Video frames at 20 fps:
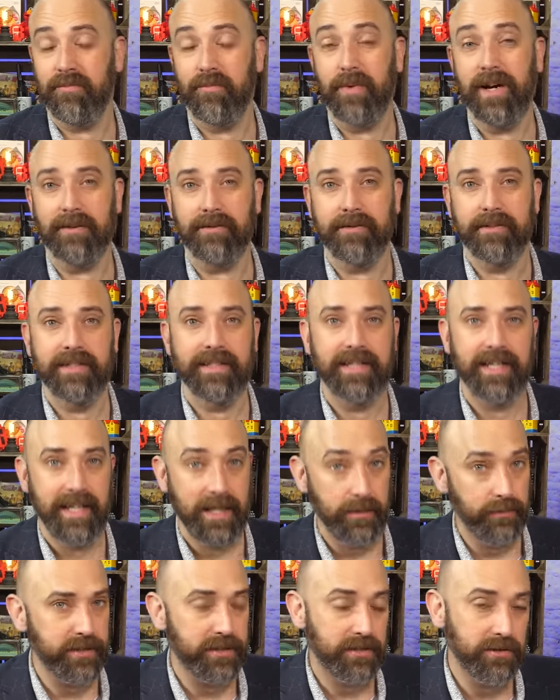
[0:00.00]
well,
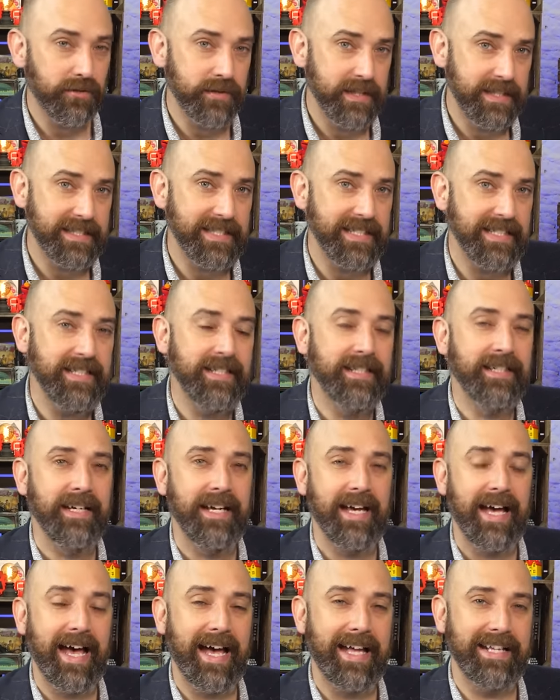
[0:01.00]
it was noisy,
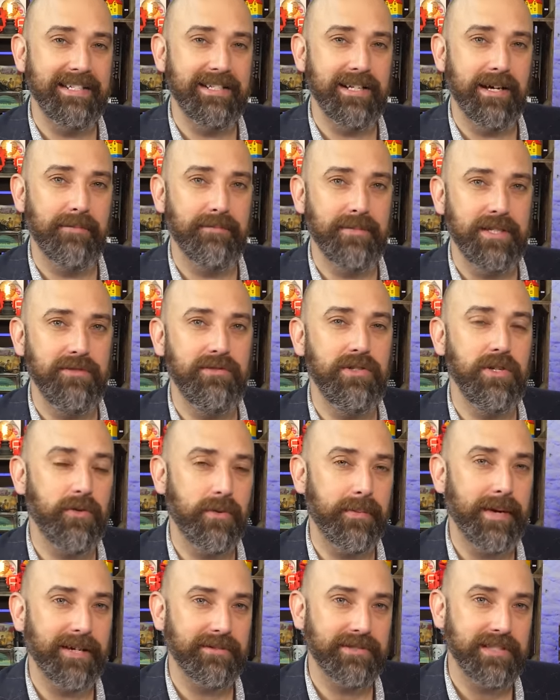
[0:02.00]
and you knew
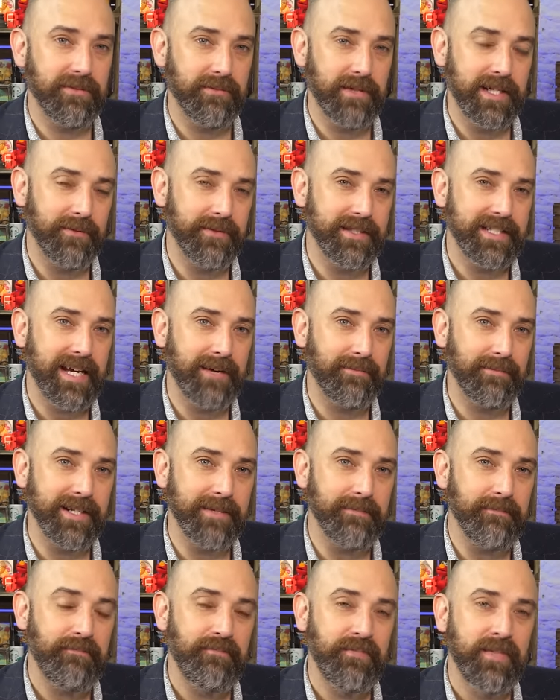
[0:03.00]
about it when it was
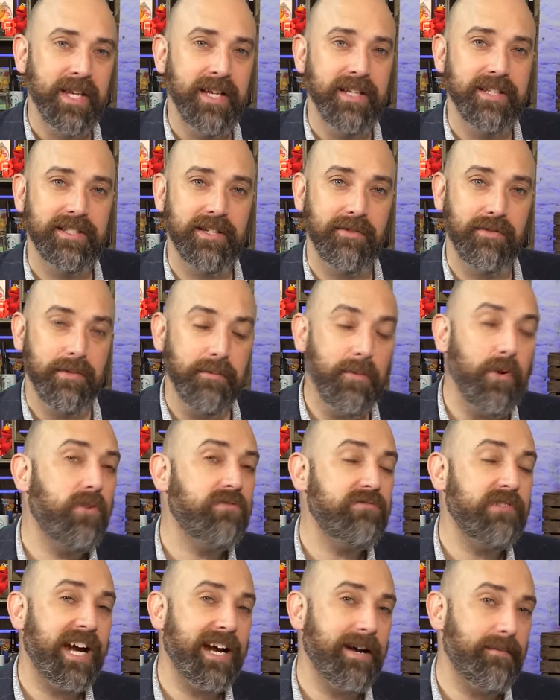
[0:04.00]
happening. So the
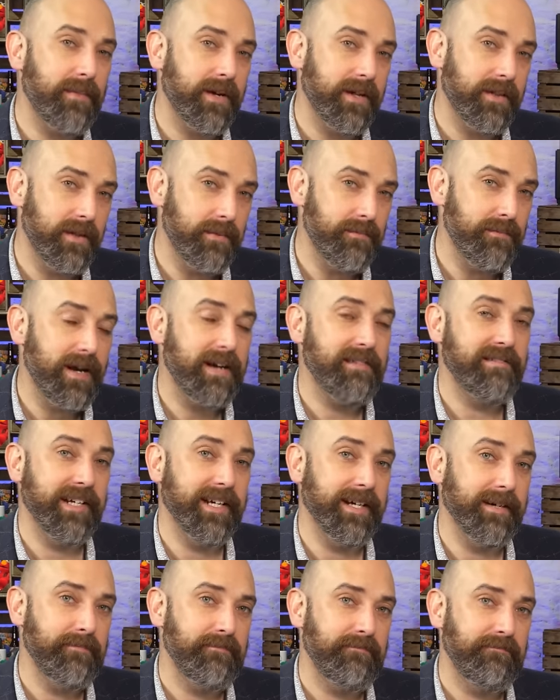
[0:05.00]
more RAM, the
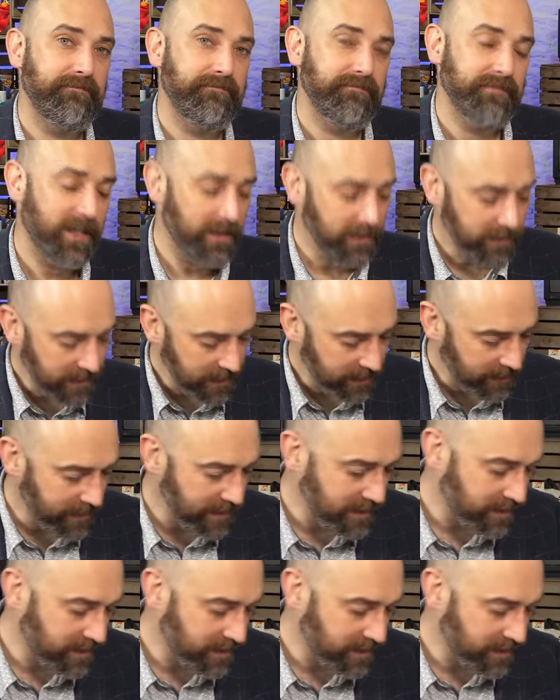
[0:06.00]
merrier. Now looking at